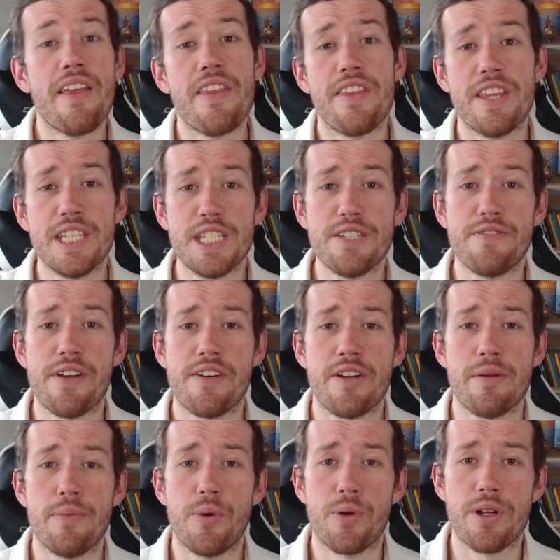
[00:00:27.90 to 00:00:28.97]
This is very
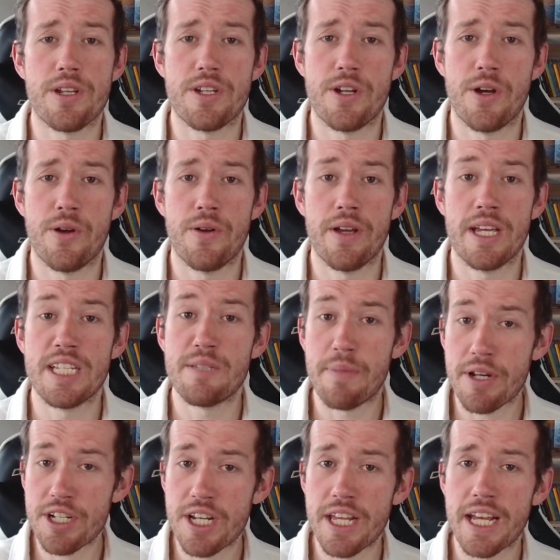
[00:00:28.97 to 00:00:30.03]
important to know,
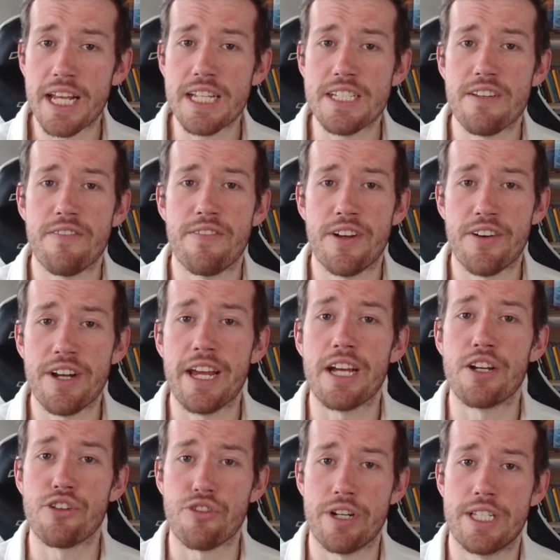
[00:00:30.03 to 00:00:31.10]
especially against very
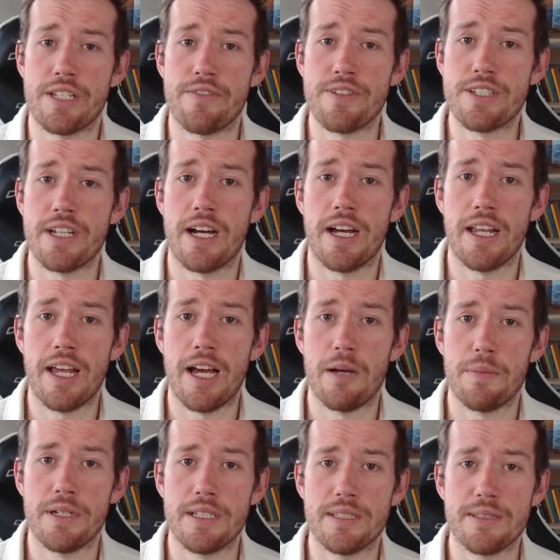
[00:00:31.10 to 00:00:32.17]
aggressive style
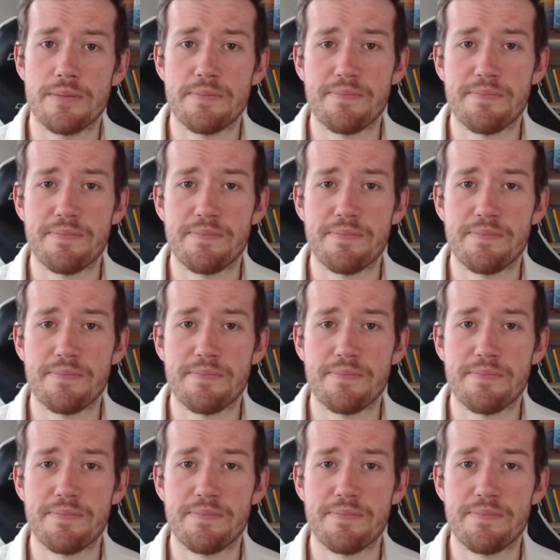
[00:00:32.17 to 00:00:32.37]
armies.